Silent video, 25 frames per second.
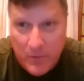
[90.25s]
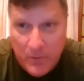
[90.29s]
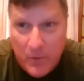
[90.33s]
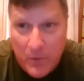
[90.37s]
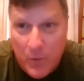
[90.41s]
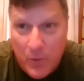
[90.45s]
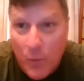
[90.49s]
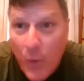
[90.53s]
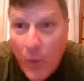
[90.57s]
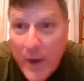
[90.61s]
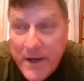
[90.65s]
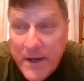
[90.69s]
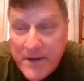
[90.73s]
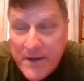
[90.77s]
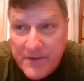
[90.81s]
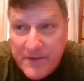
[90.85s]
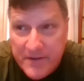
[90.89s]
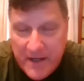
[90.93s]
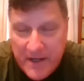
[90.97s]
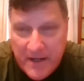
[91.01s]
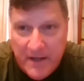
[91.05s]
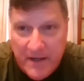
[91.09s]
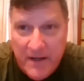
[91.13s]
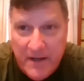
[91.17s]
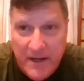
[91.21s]
we're
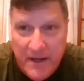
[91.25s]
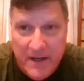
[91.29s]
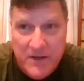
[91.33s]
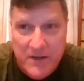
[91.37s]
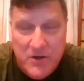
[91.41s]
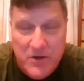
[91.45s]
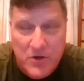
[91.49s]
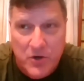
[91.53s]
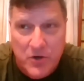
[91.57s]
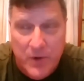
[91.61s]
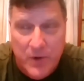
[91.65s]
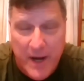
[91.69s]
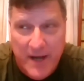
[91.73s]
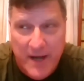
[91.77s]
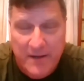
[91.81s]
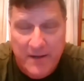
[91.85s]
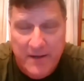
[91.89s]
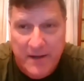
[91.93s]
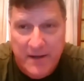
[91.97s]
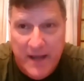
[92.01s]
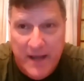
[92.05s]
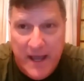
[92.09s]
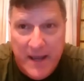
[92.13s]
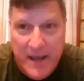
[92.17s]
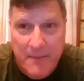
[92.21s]
witnessing in Ukraine
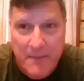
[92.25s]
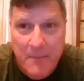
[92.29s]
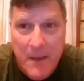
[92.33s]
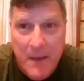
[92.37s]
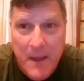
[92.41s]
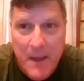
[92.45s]
today.